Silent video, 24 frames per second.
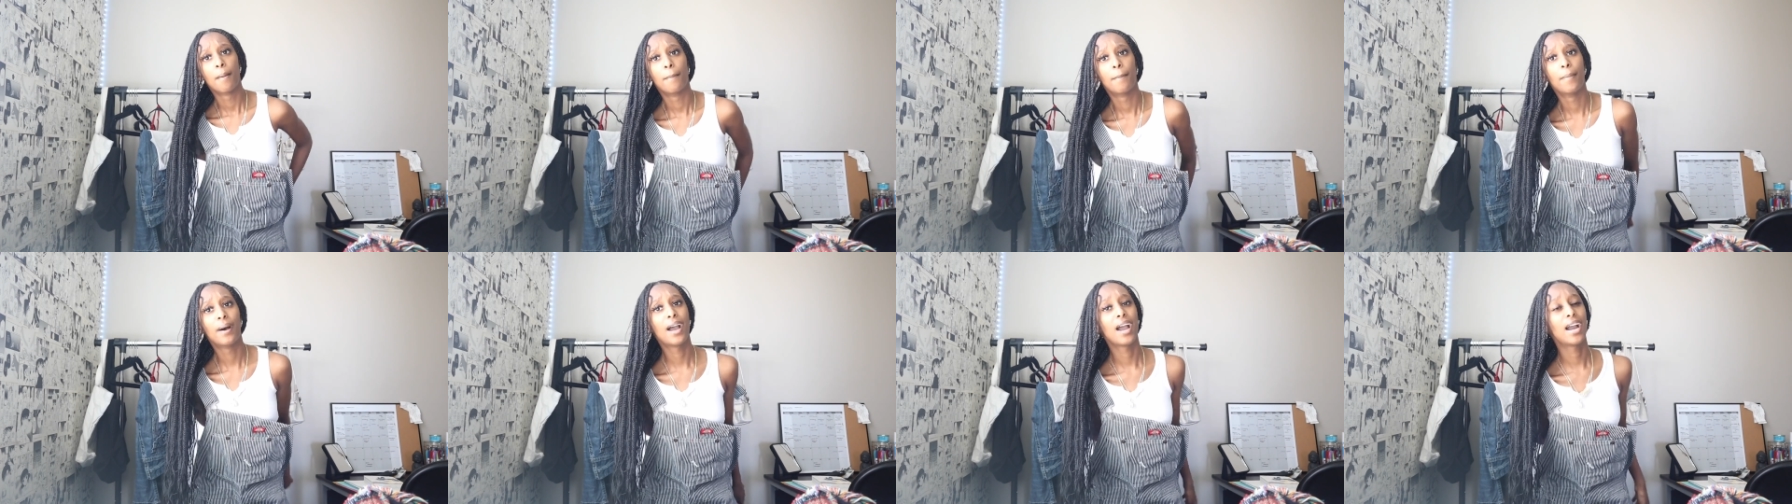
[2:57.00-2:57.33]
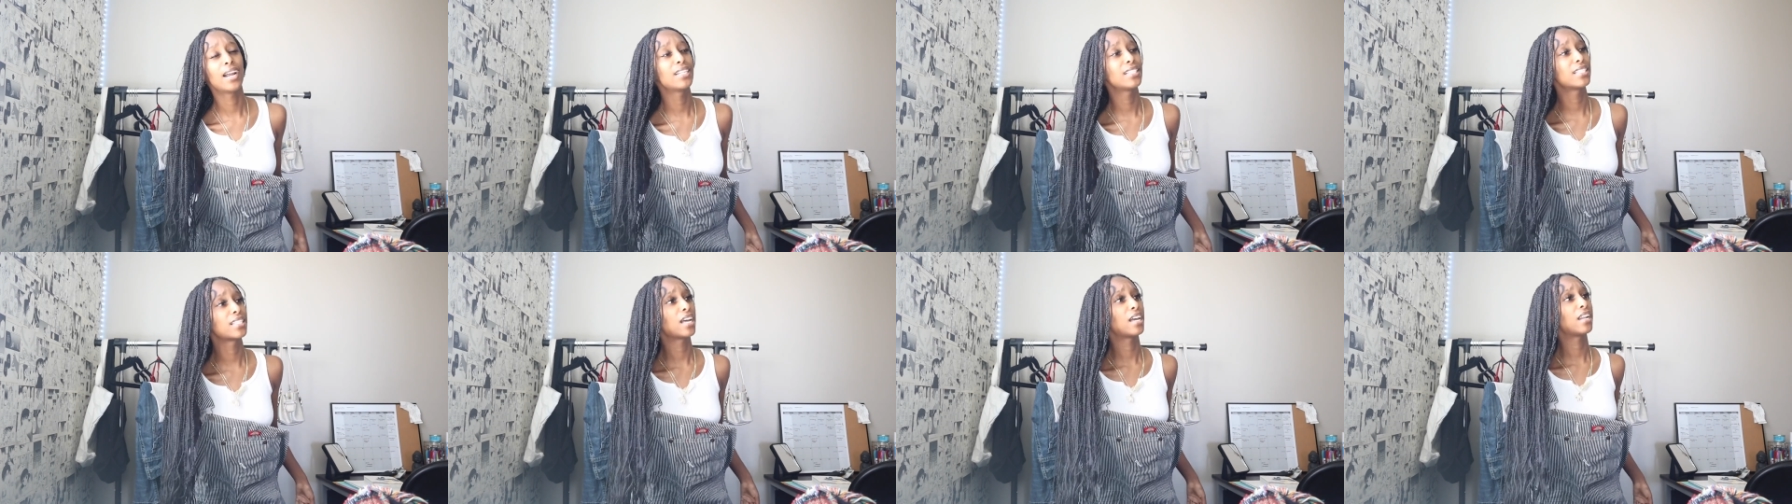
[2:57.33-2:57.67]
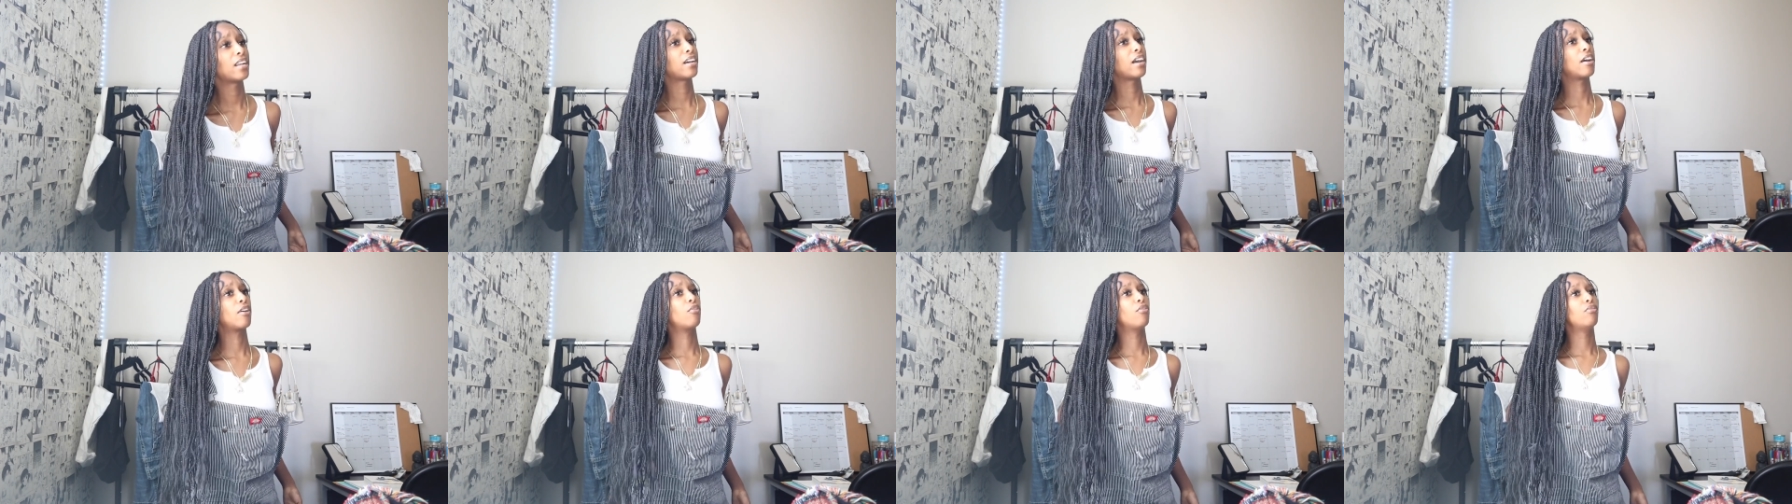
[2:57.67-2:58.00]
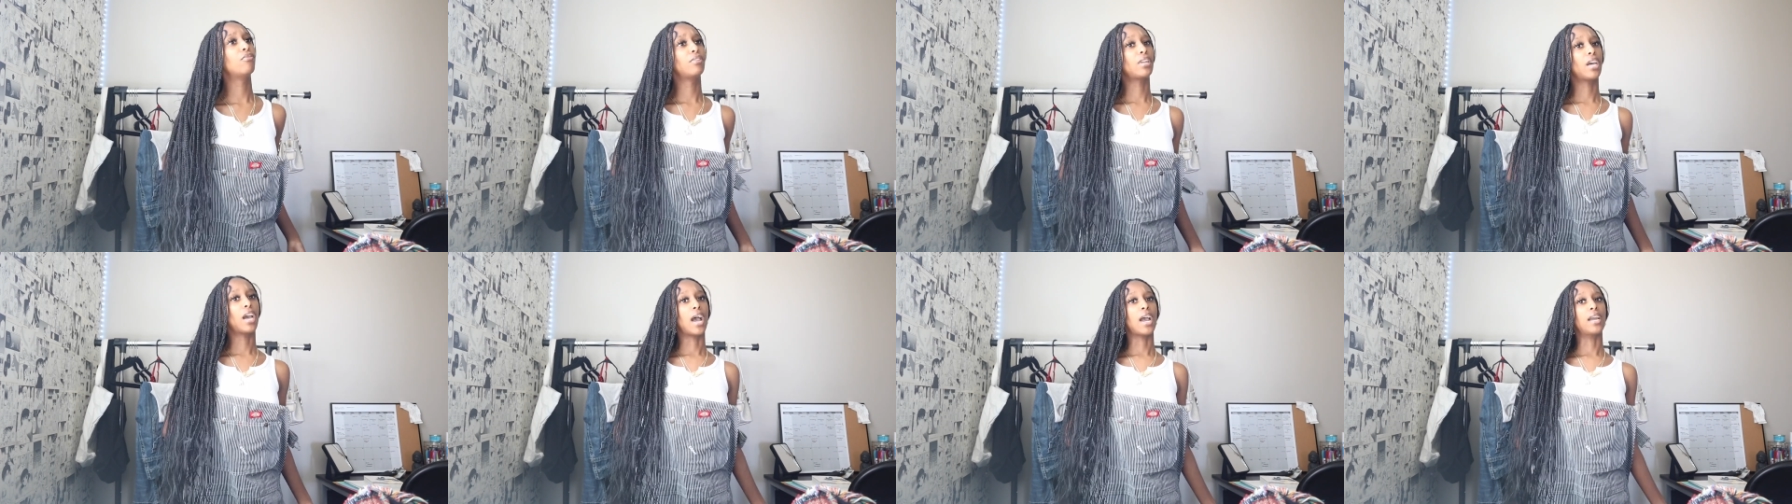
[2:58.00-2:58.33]
But I just kind of got
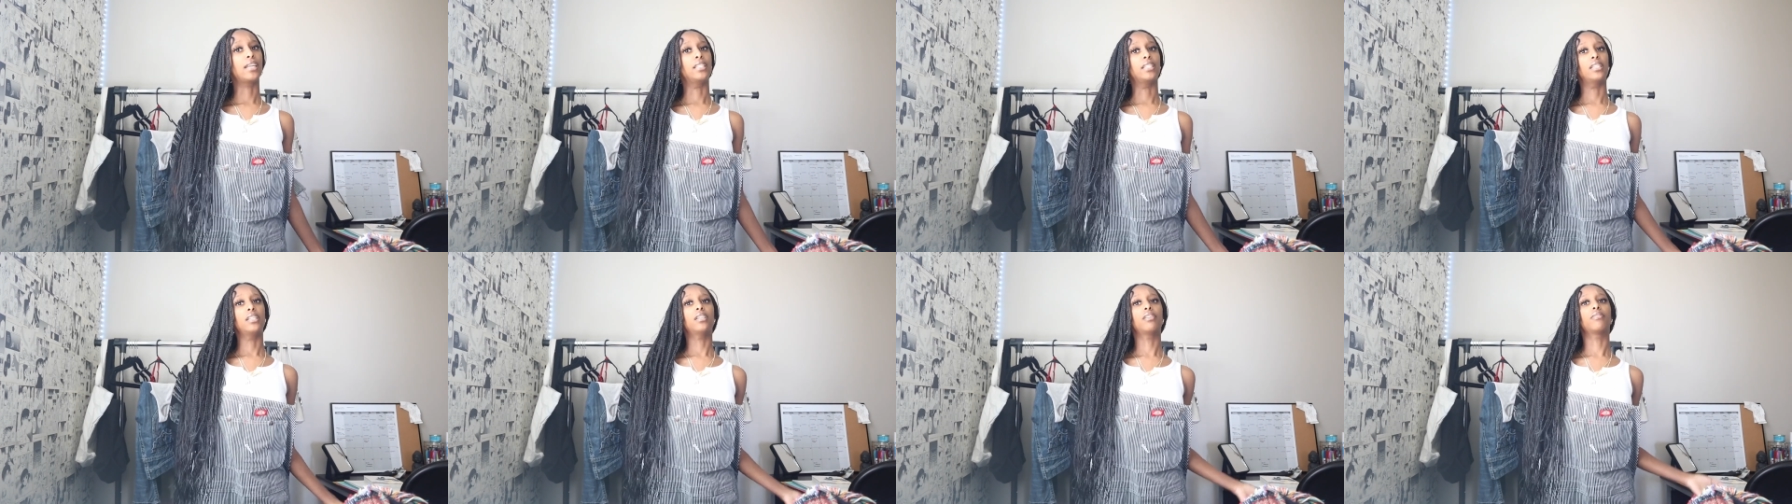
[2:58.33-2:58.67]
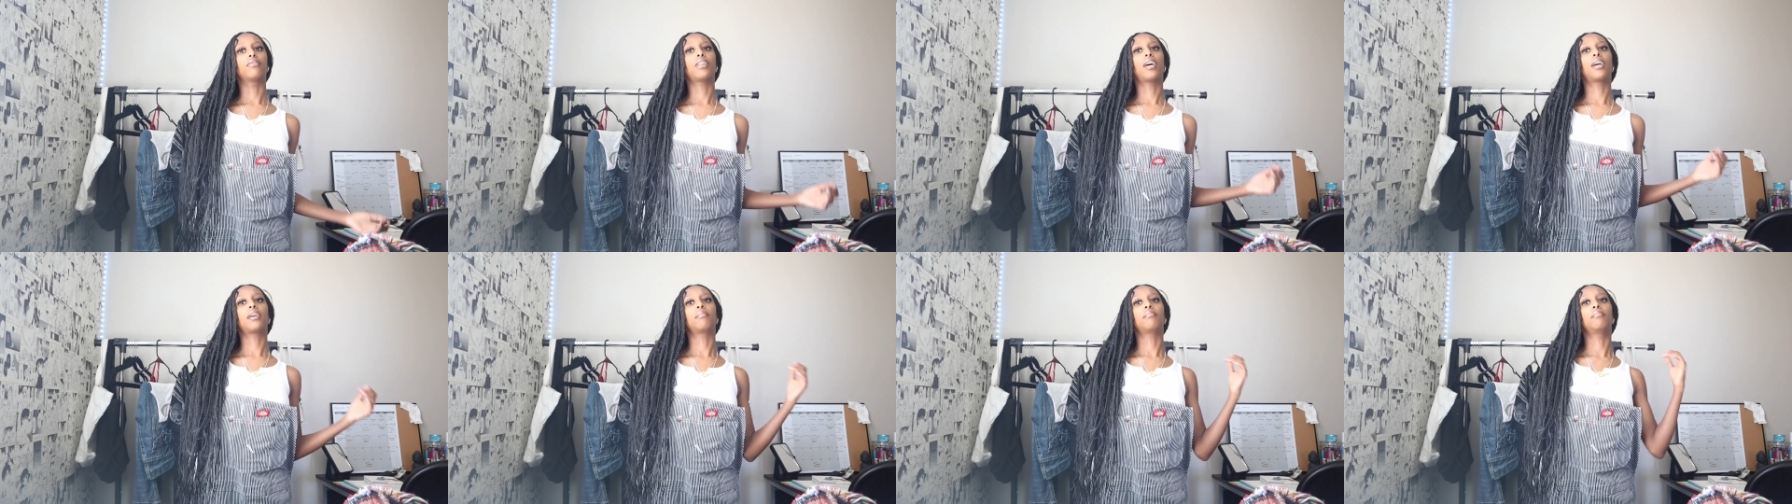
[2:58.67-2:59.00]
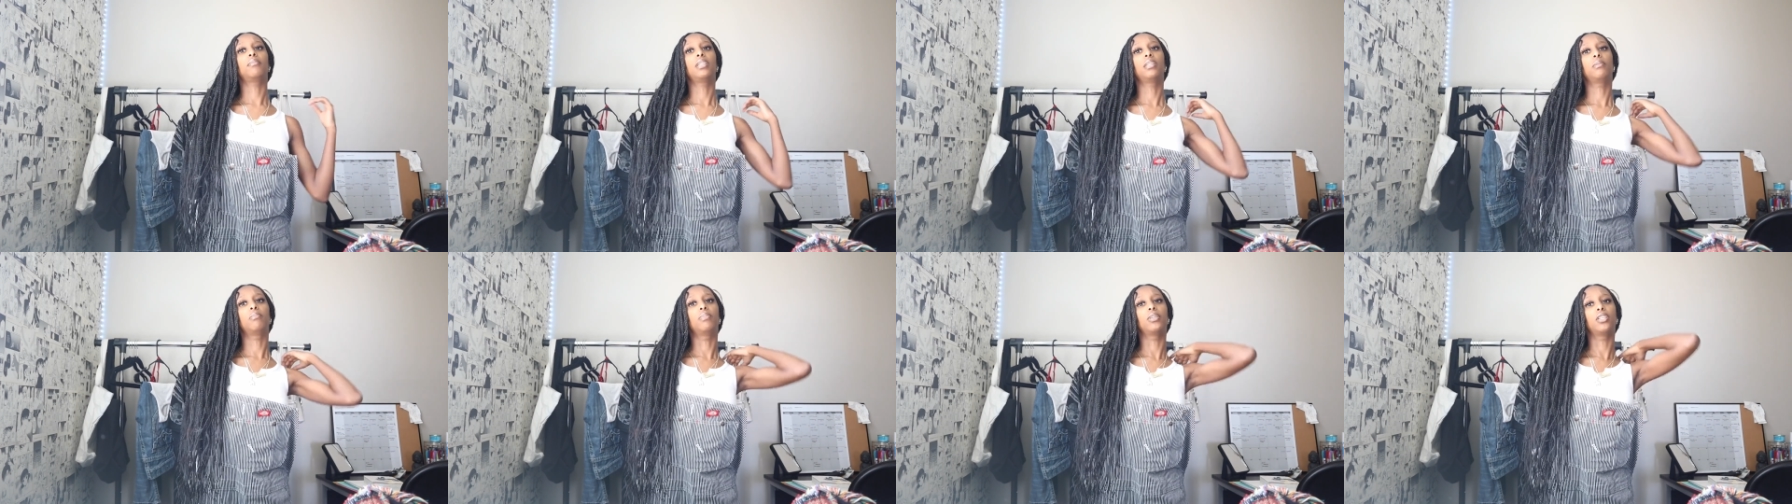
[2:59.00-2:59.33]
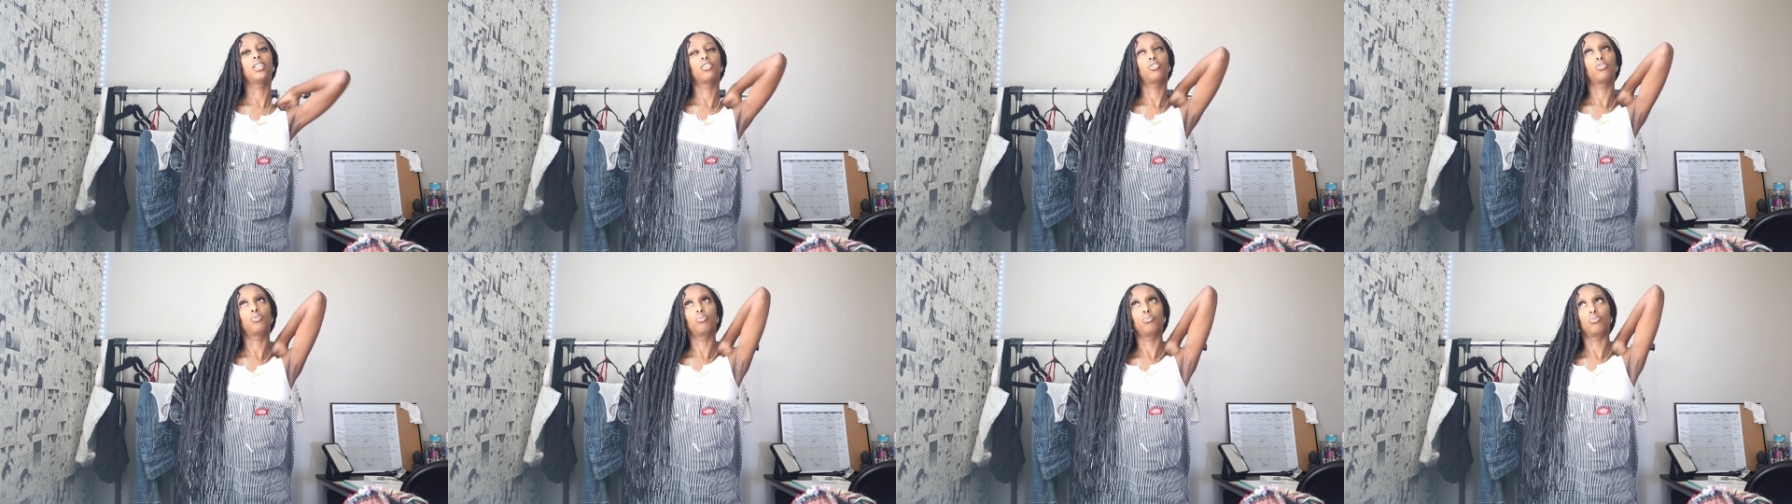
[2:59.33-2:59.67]
over that idea of like me
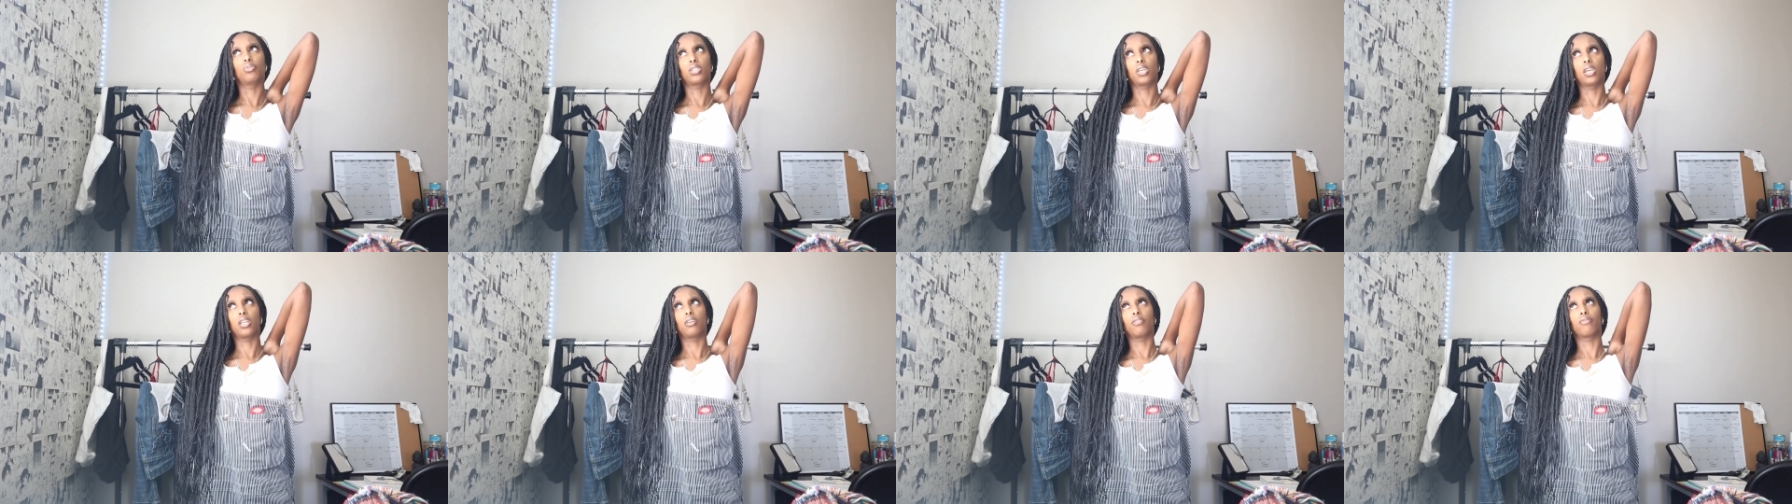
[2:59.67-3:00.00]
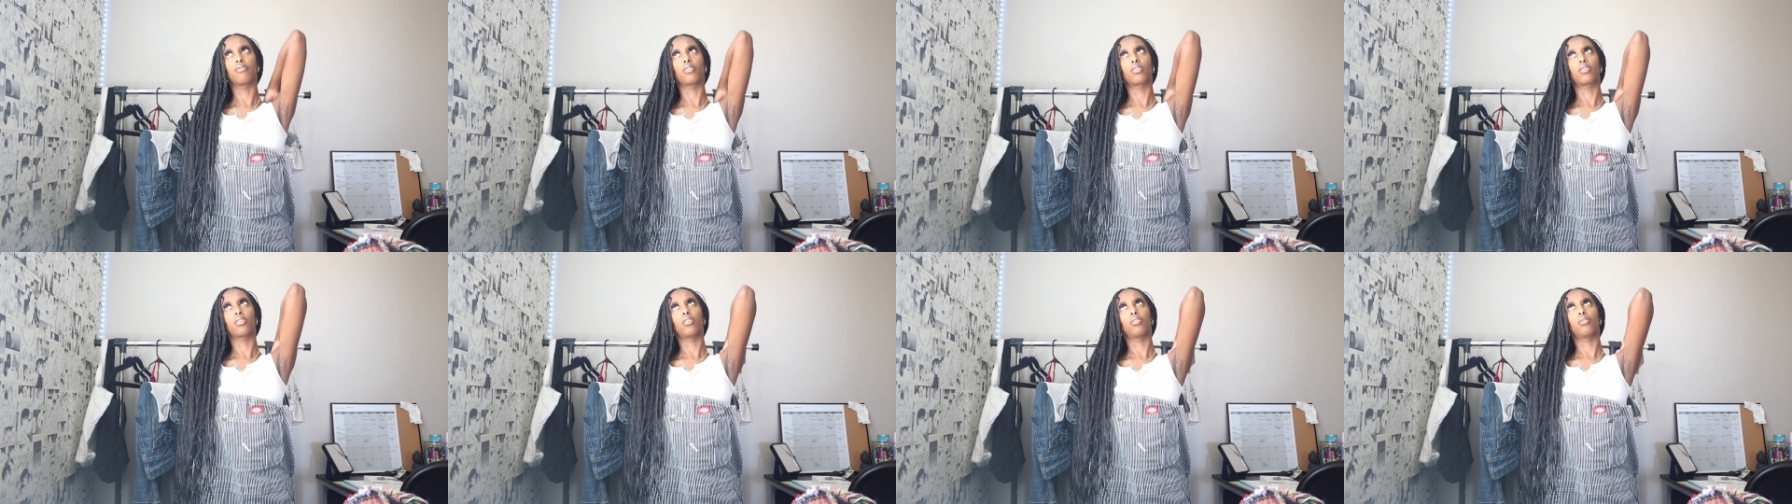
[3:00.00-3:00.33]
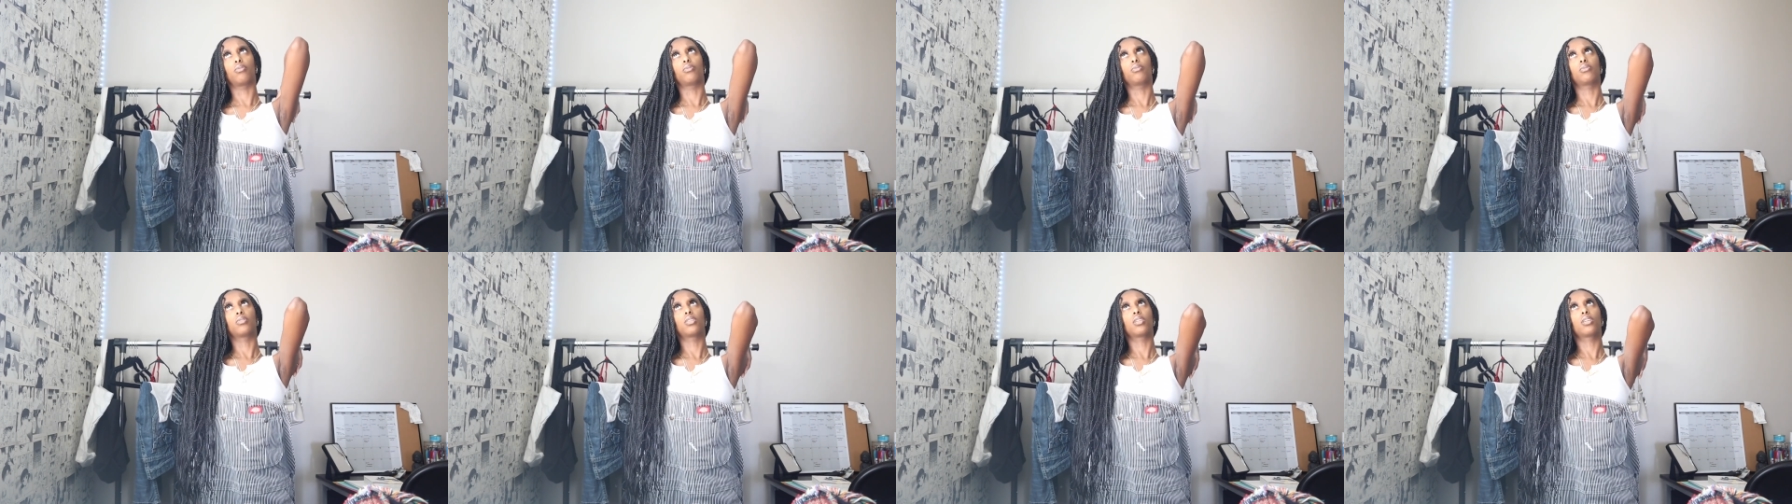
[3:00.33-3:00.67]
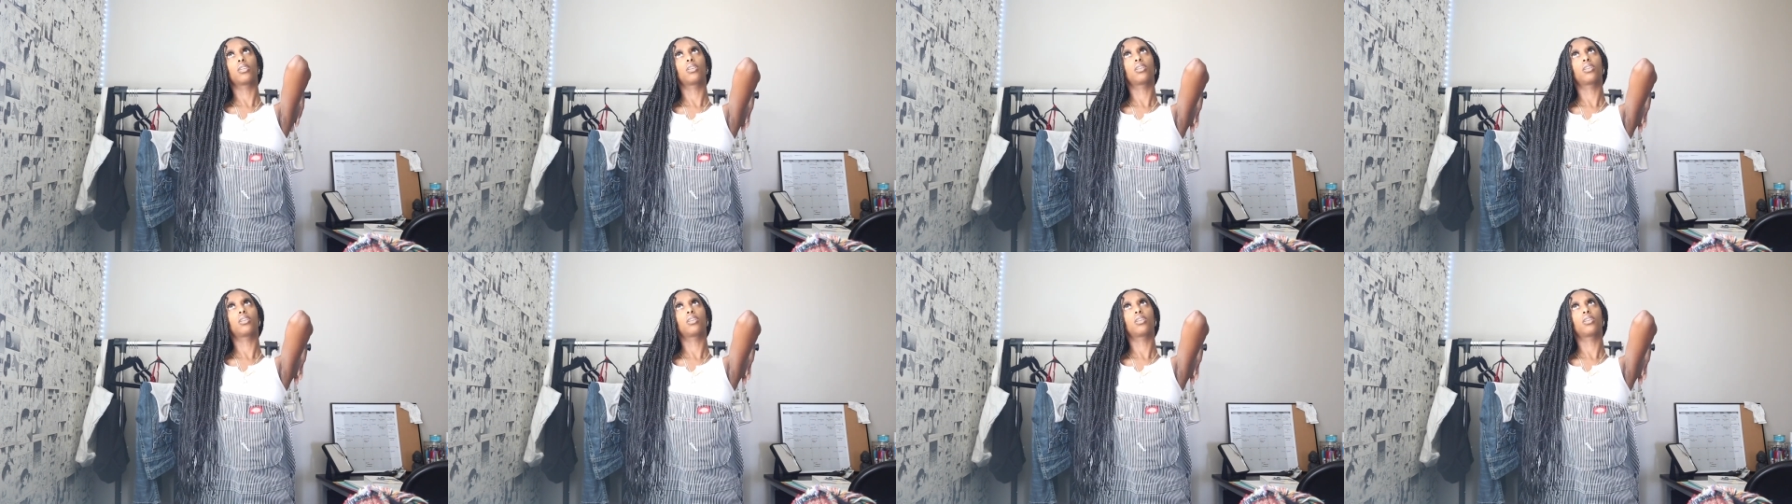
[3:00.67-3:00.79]
being too skinny for clothes.